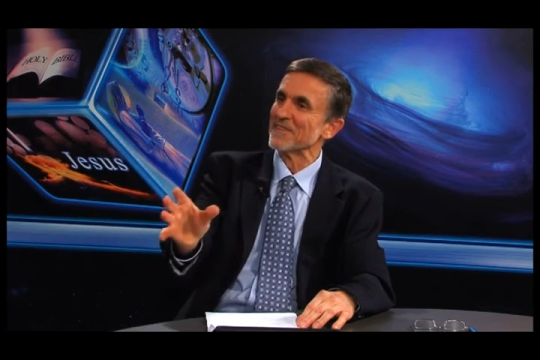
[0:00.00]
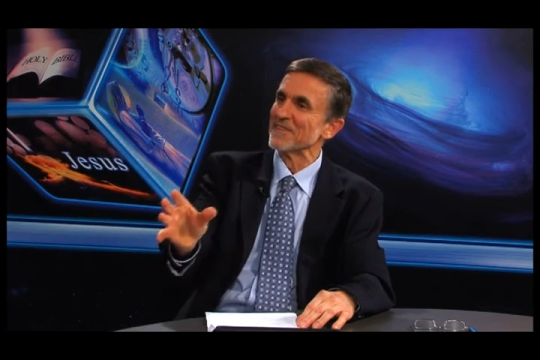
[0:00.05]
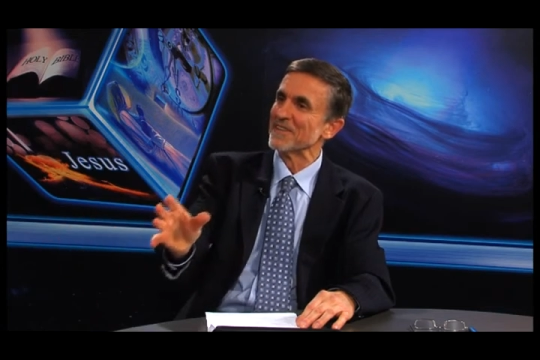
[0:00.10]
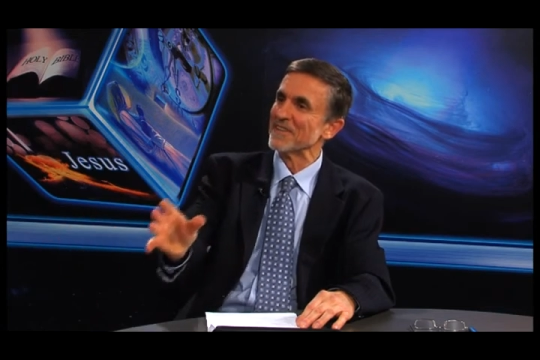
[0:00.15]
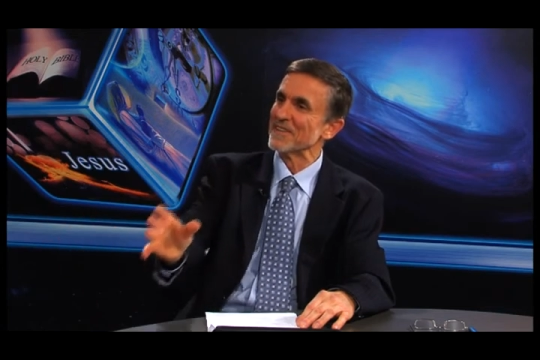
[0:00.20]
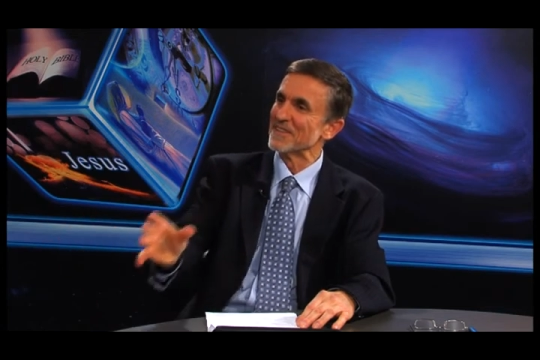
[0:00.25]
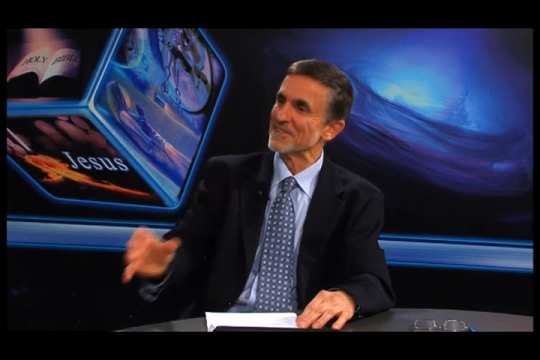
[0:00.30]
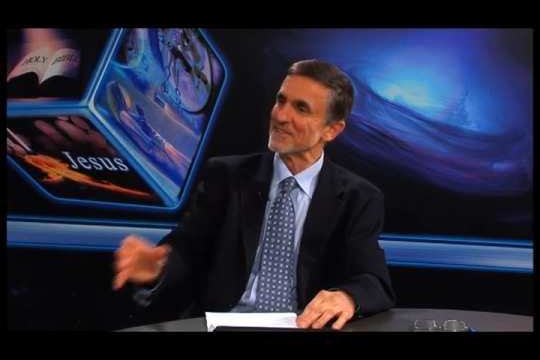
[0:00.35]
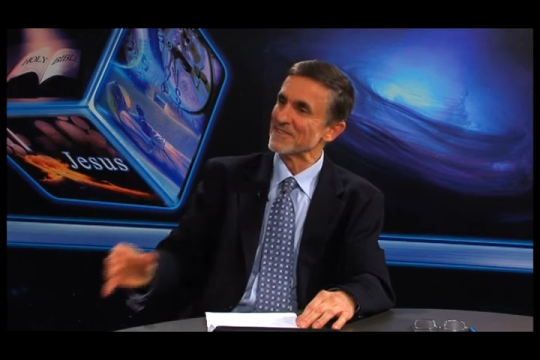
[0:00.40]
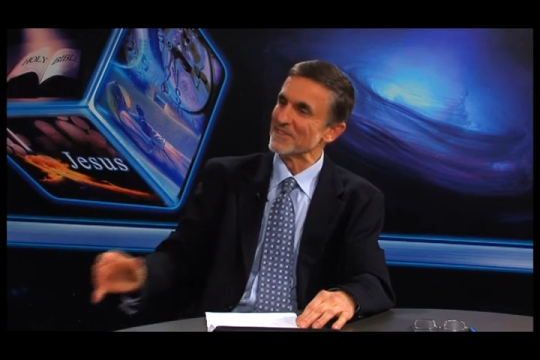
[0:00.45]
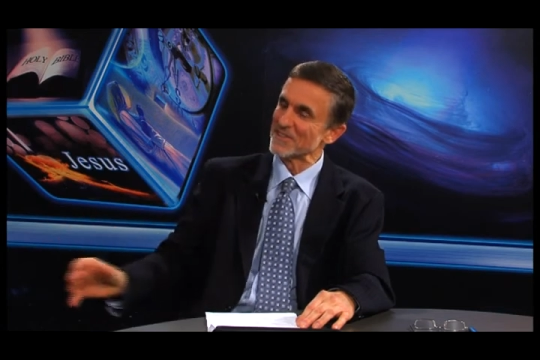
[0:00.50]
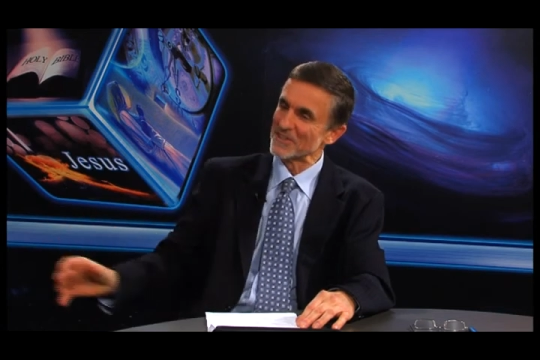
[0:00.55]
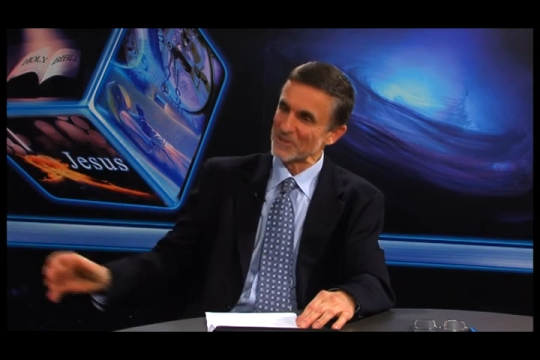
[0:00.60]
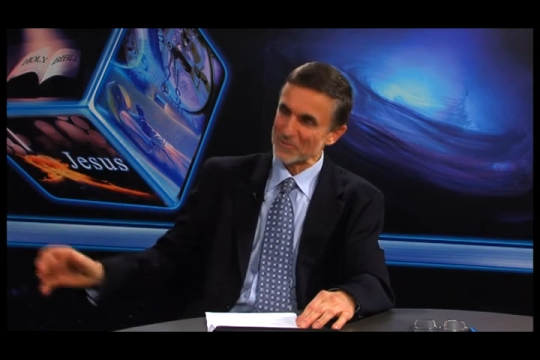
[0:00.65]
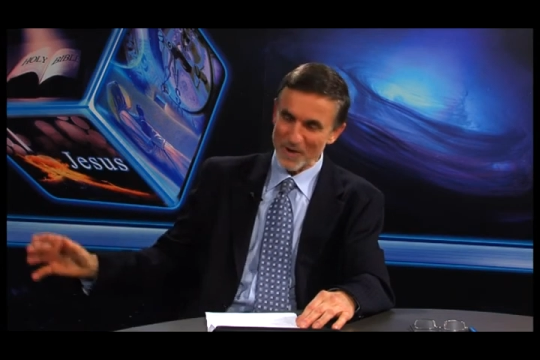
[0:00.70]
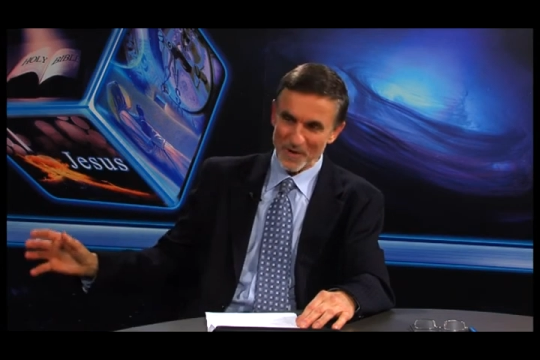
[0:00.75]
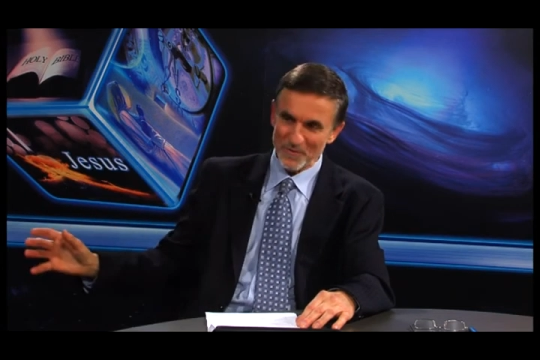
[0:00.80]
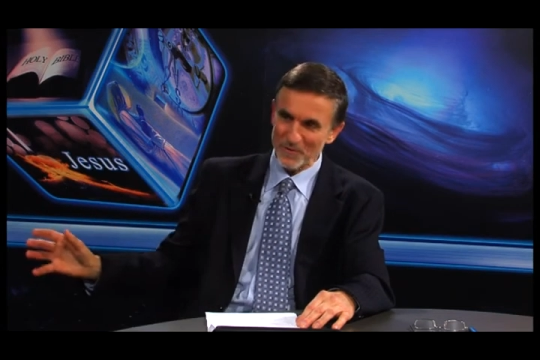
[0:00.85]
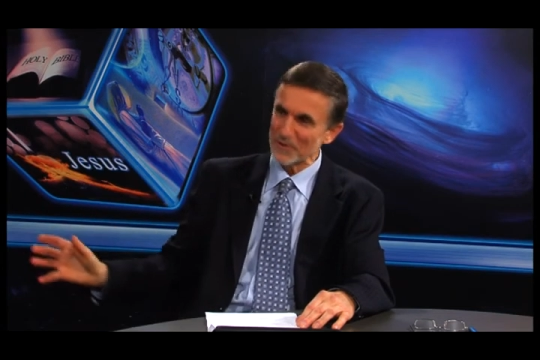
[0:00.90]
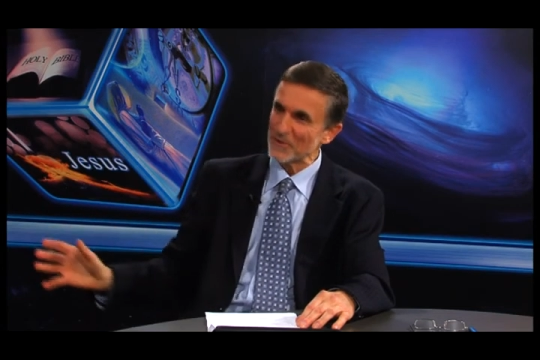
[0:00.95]
This
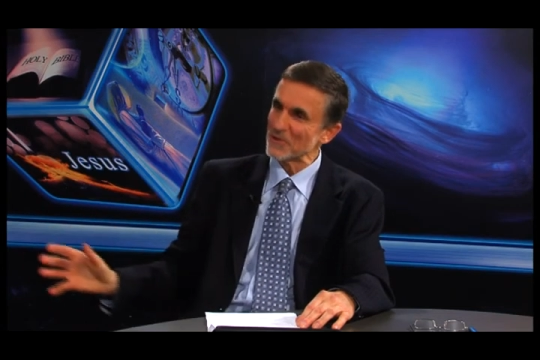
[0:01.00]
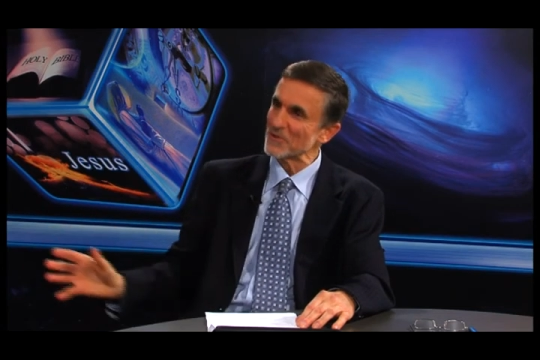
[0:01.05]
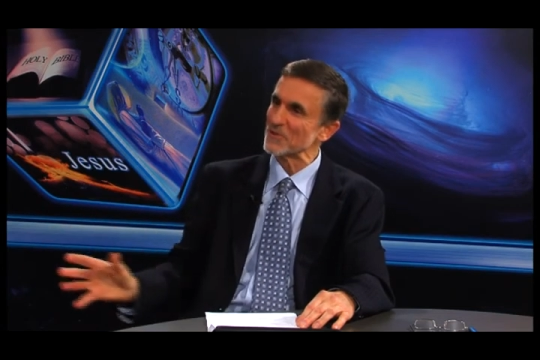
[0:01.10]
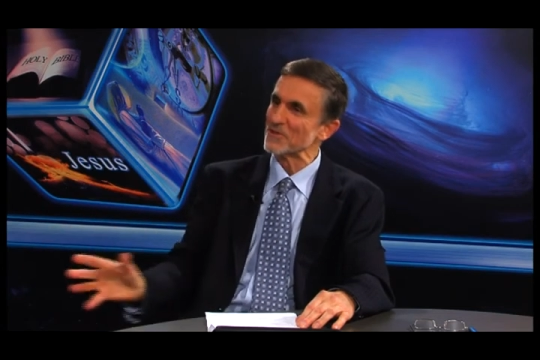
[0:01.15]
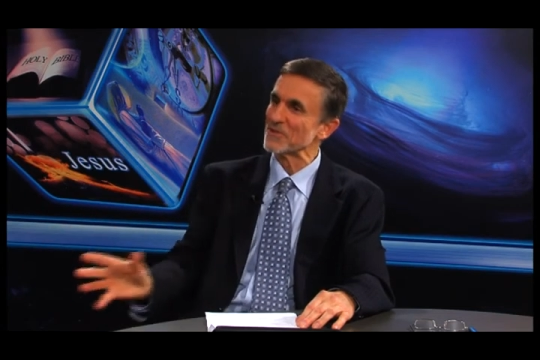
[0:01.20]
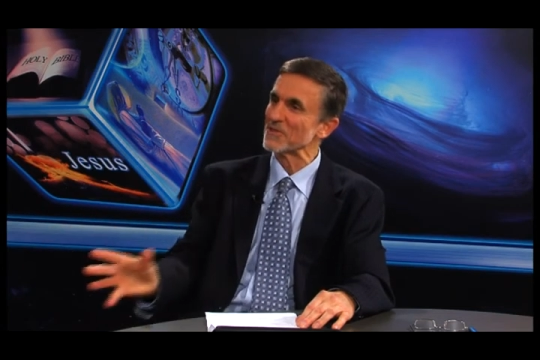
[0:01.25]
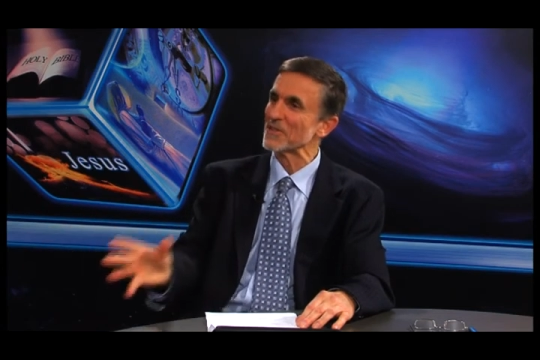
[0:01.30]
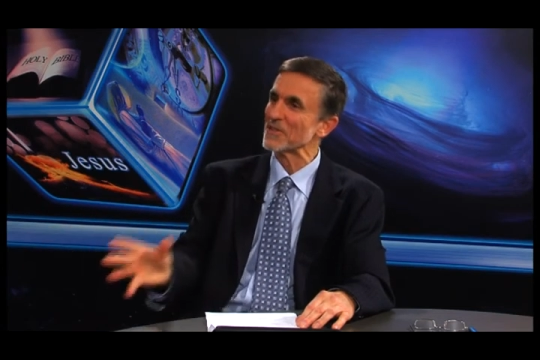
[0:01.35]
revolution just...